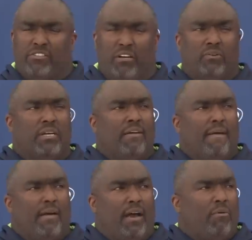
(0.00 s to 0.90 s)
So
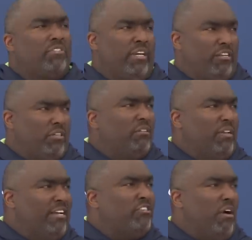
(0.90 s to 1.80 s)
I would say it's a
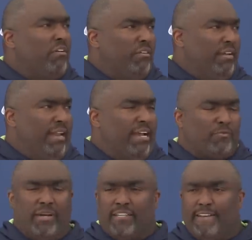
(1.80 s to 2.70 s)
nice start in that
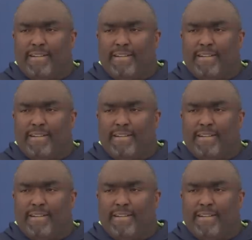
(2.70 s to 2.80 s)
aspect.